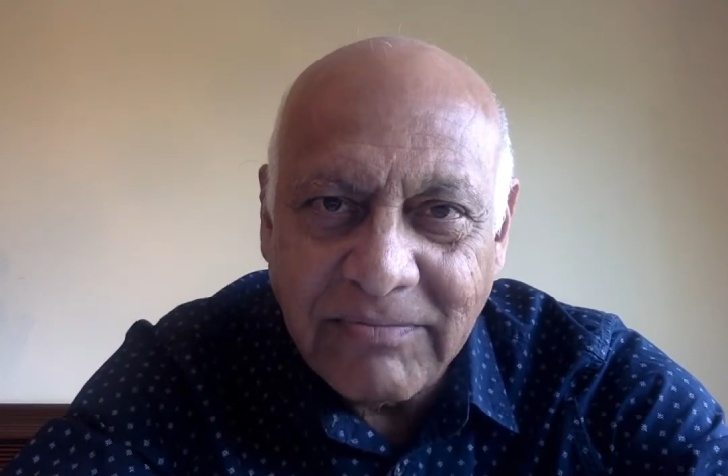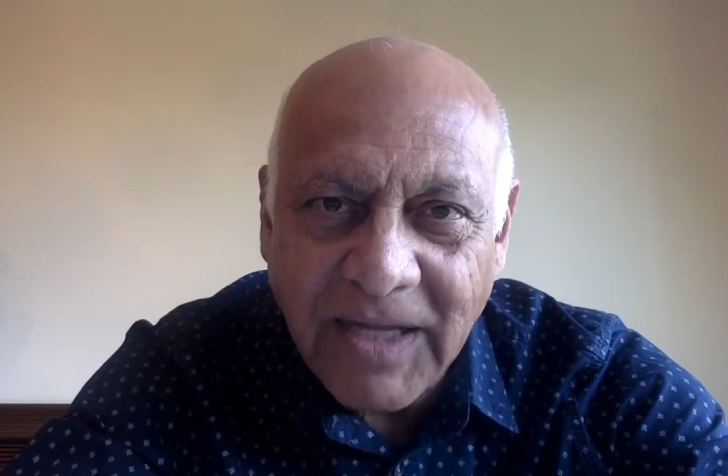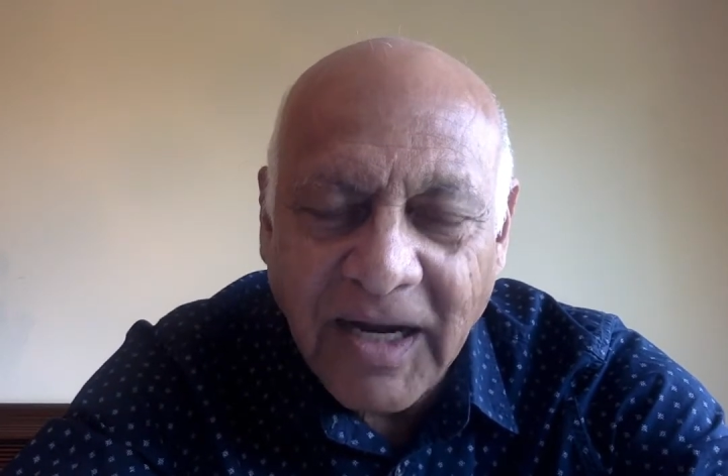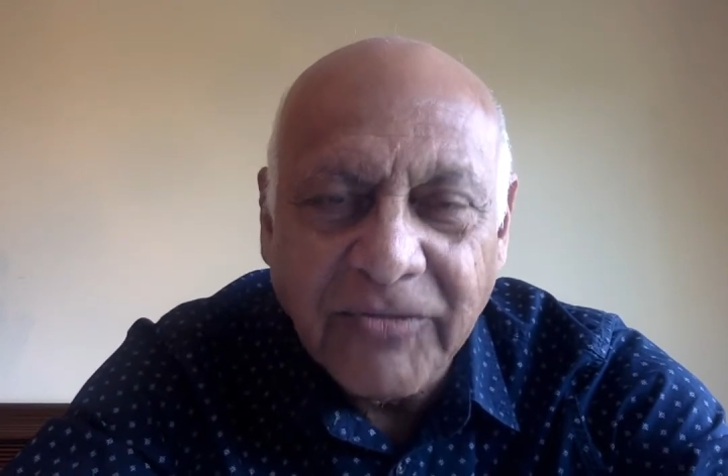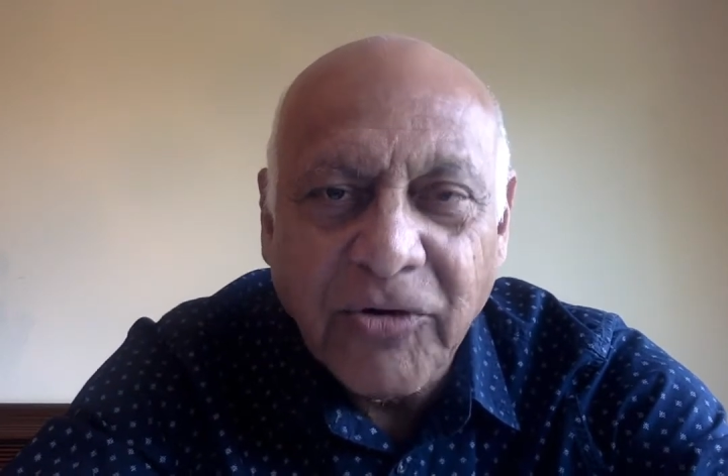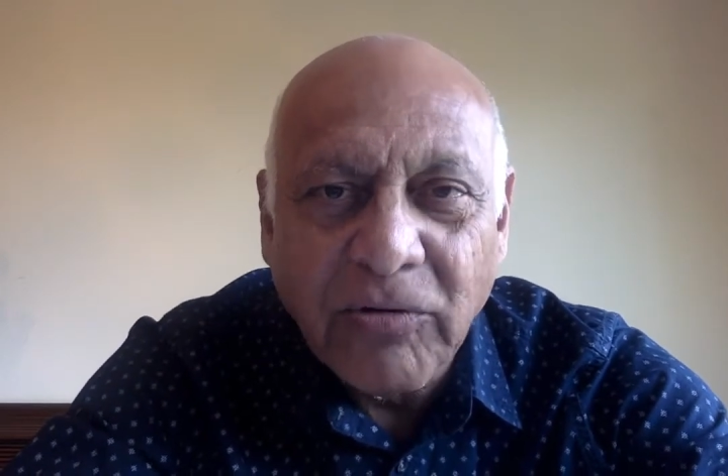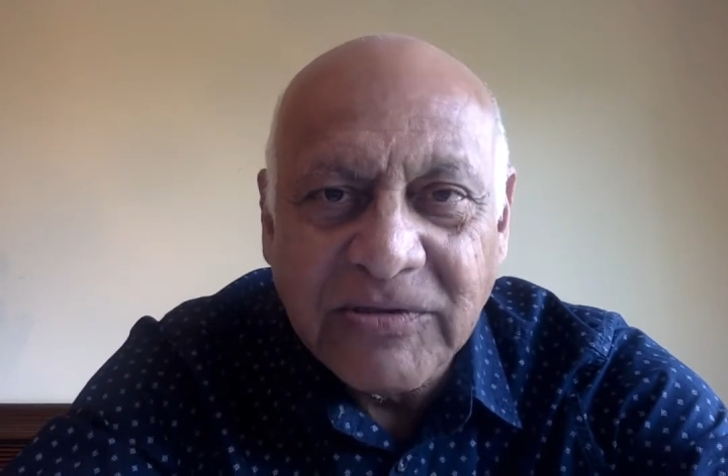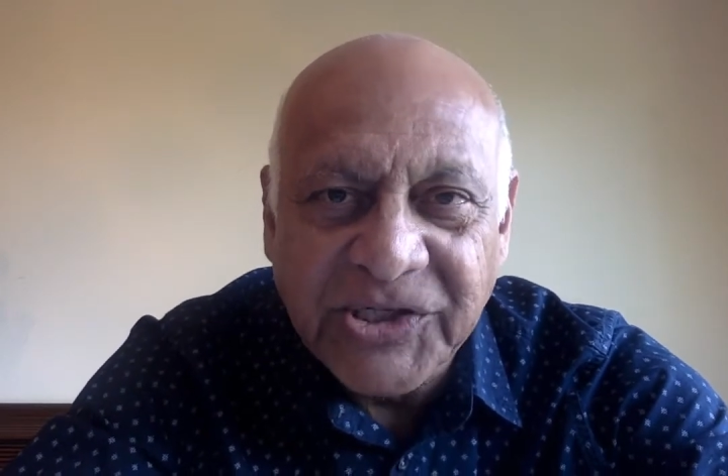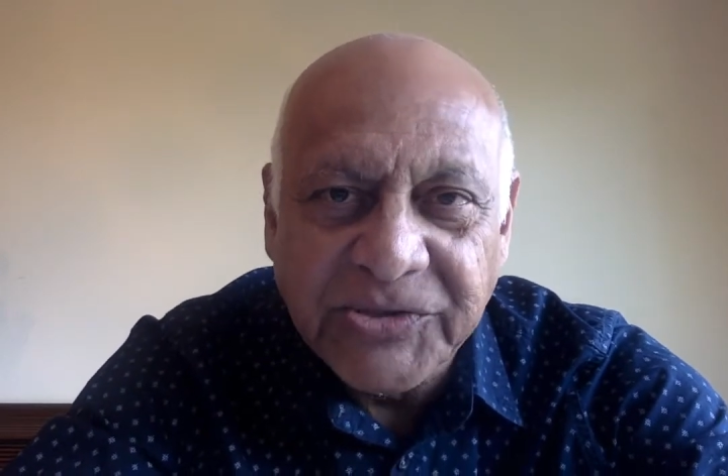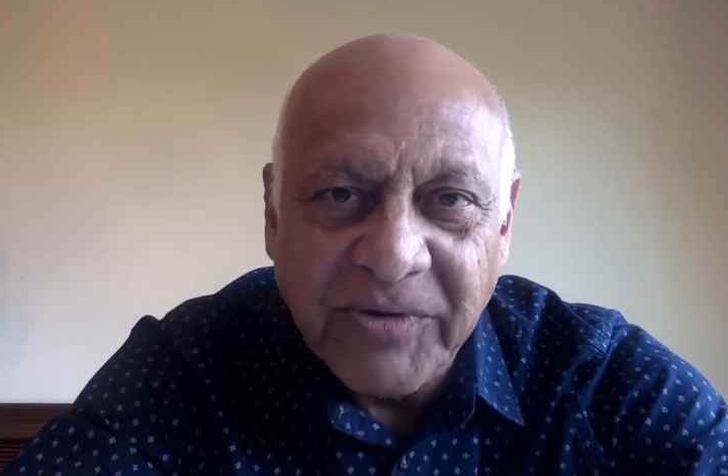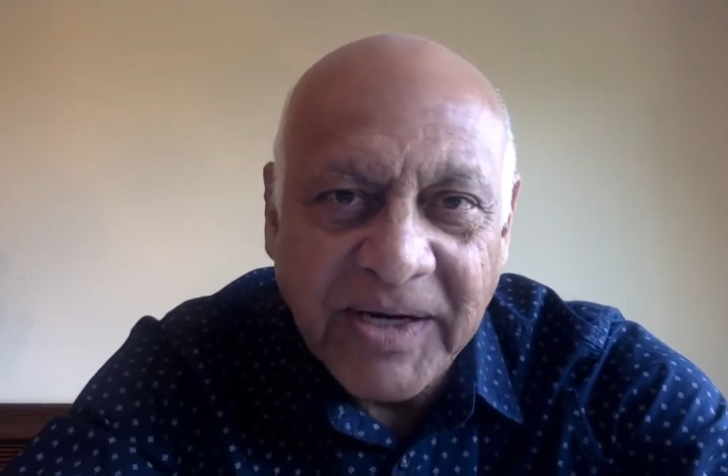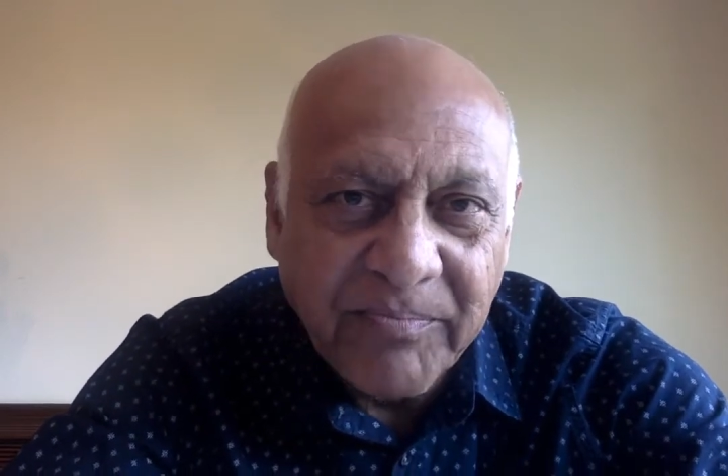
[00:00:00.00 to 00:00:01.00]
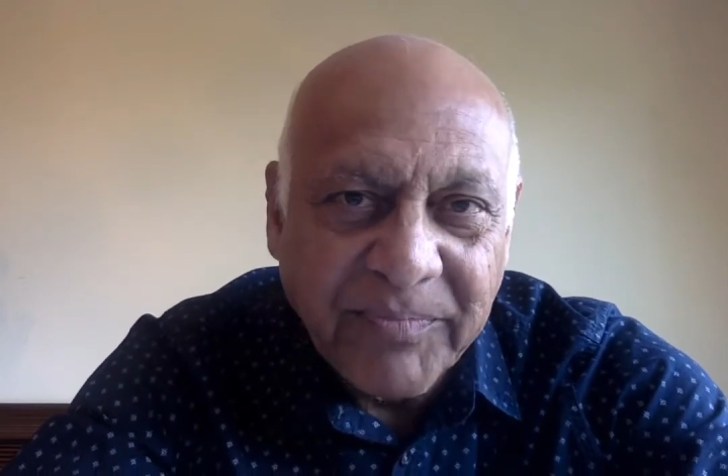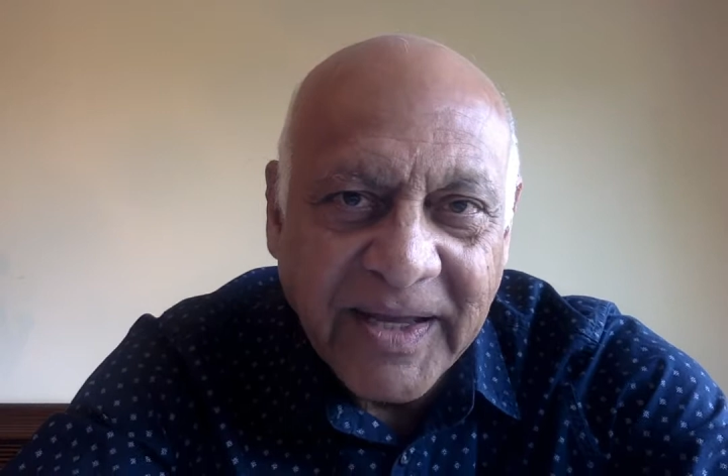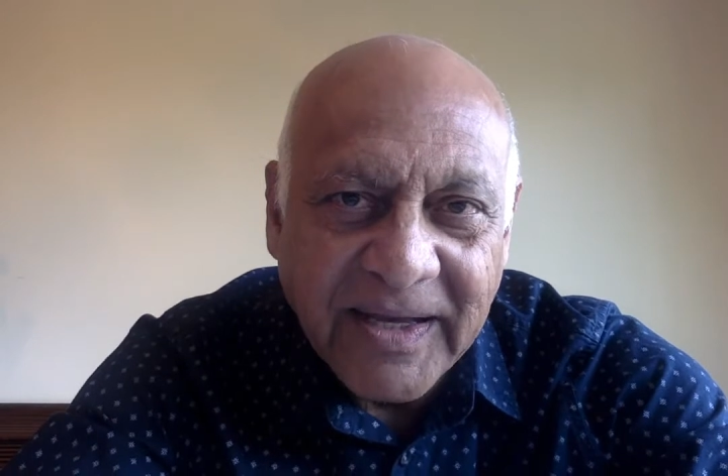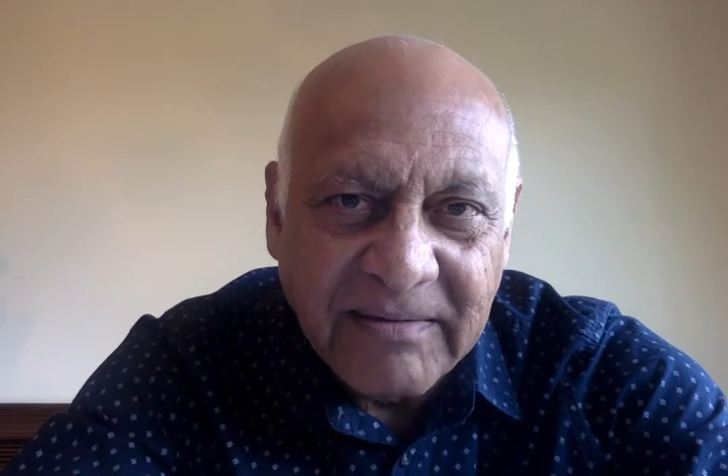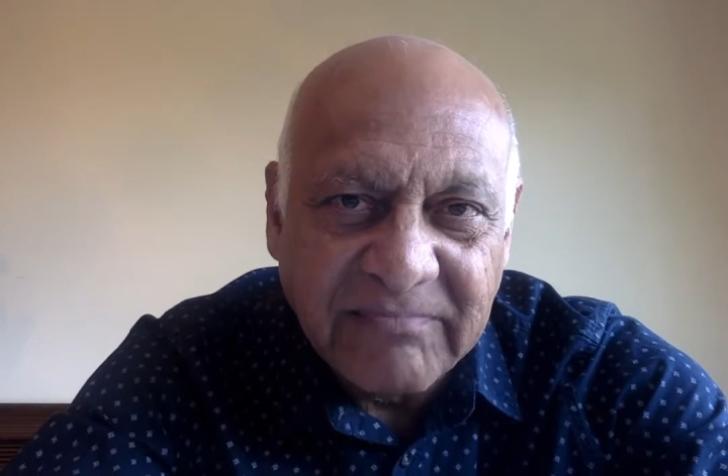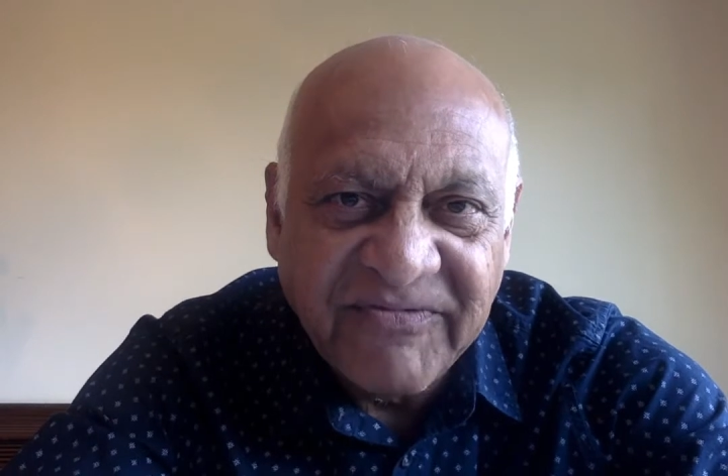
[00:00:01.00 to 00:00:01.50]
her roses will
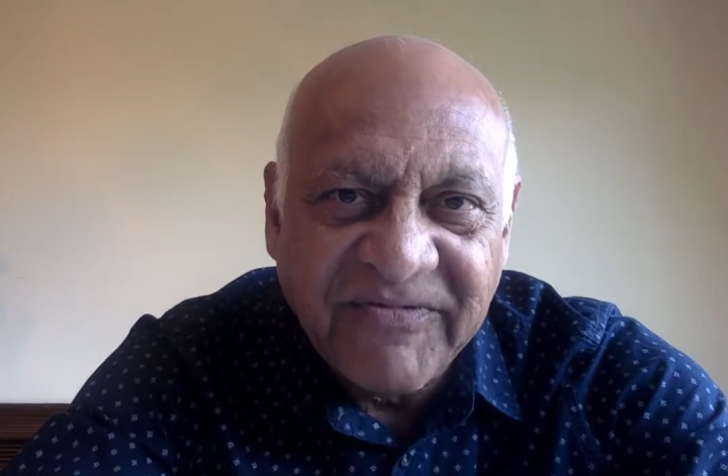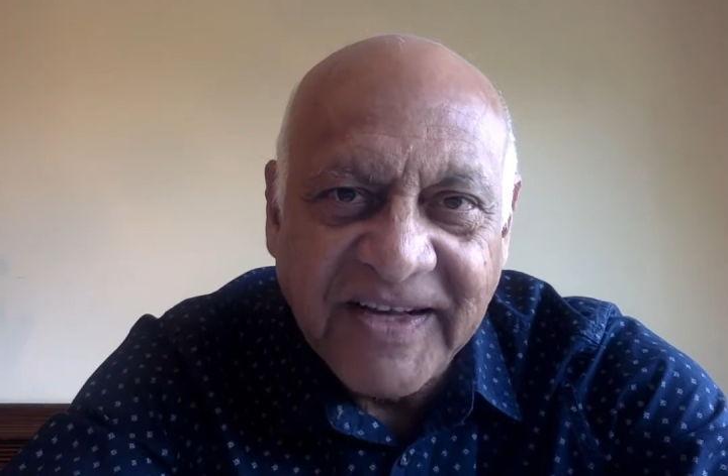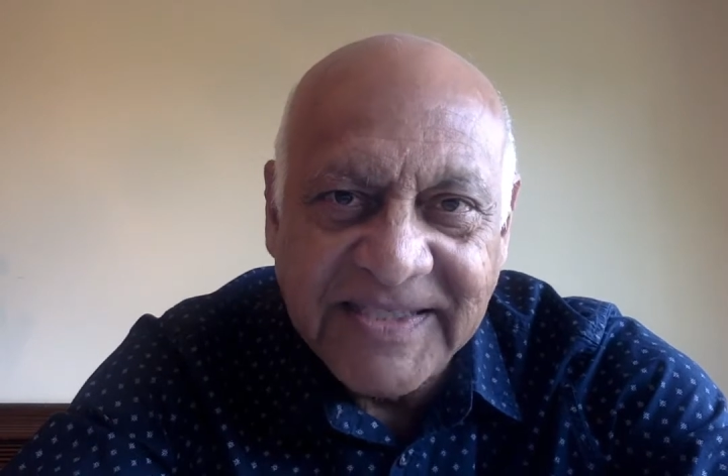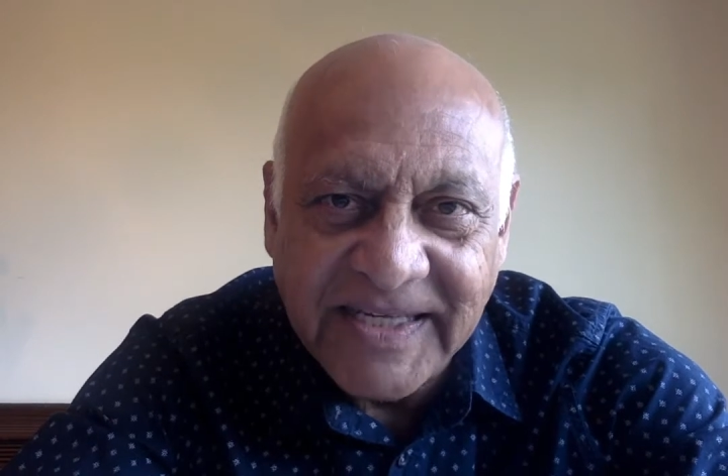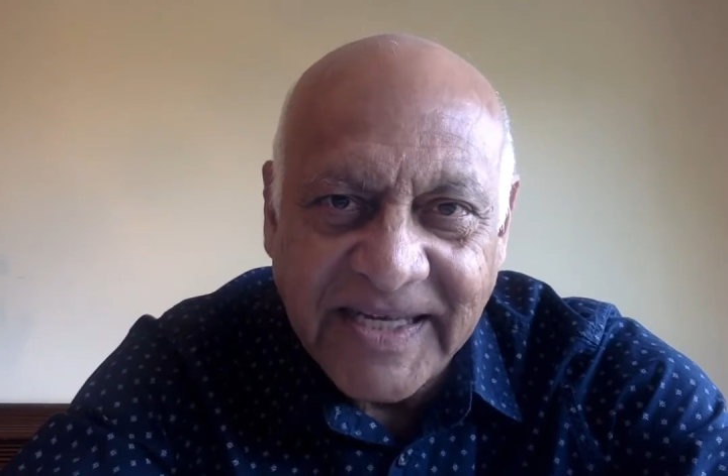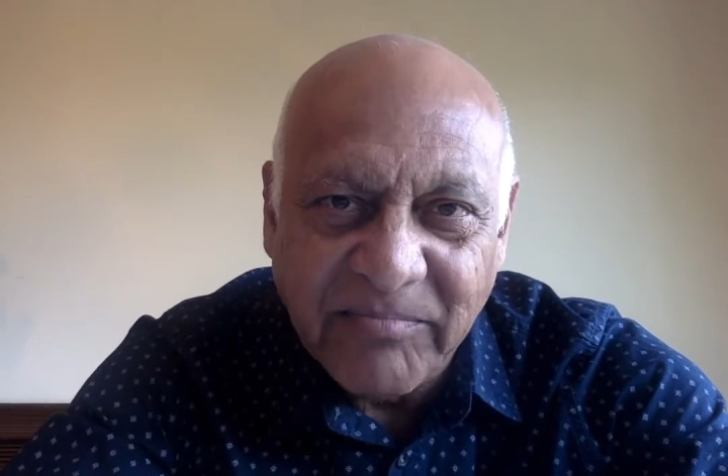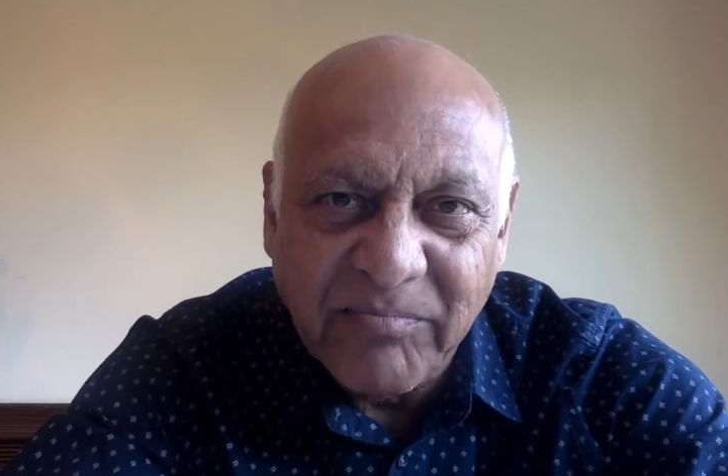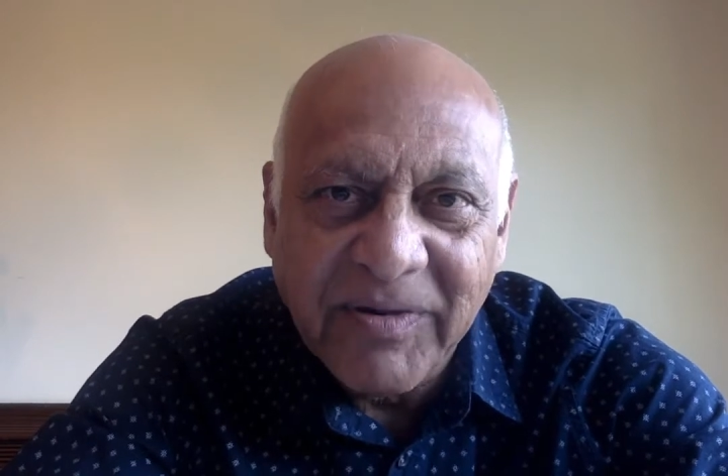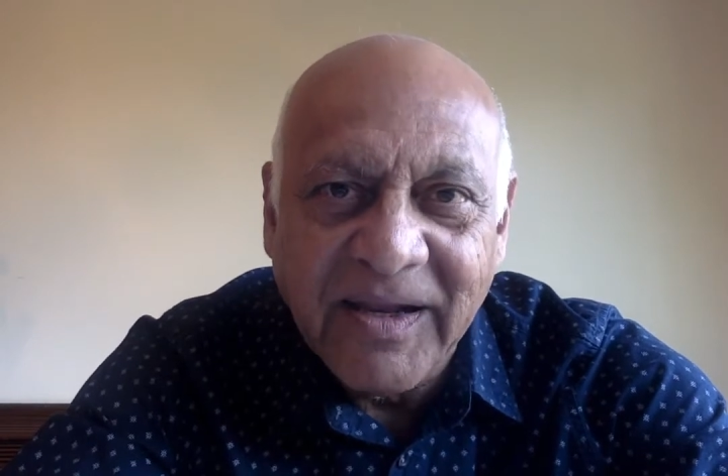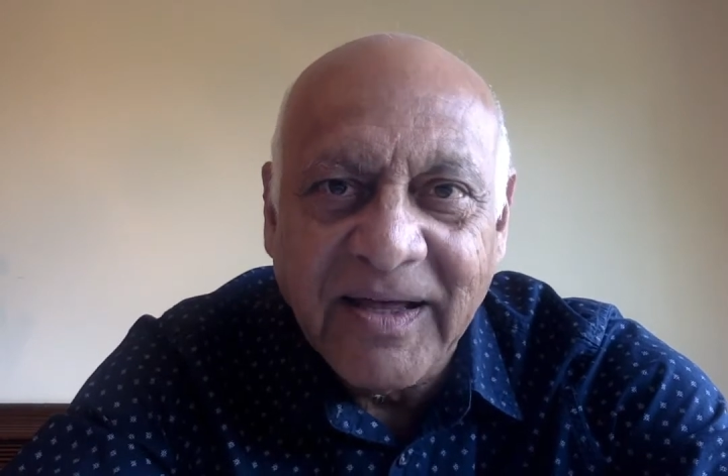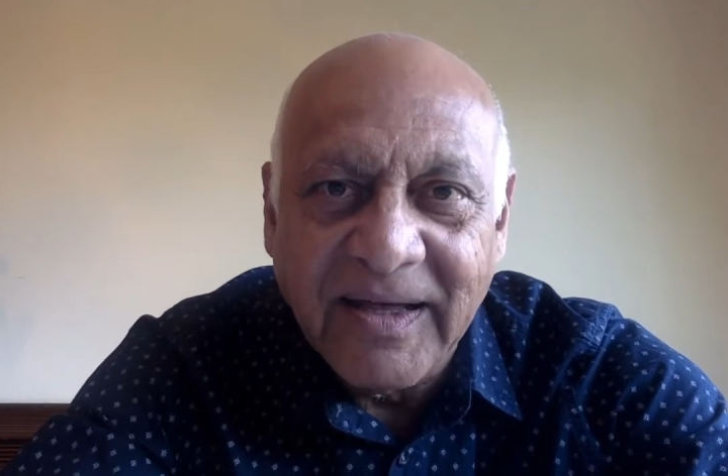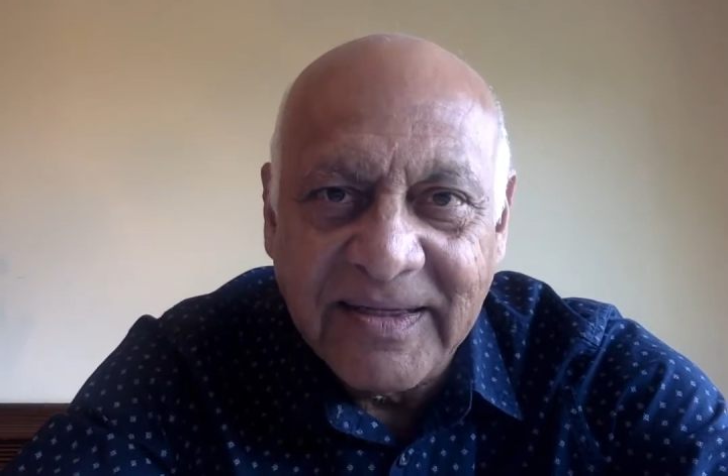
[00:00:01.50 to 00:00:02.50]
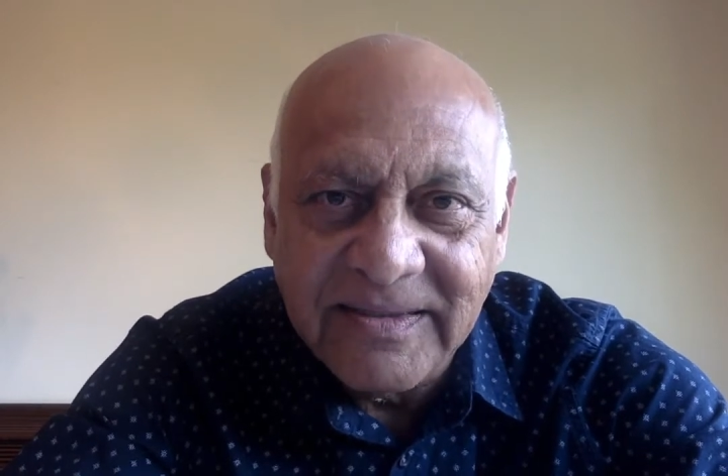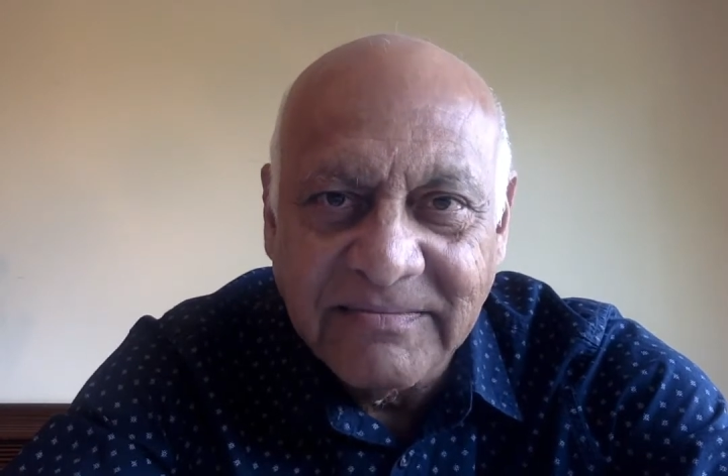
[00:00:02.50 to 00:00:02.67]
appear fuzzy, blurred.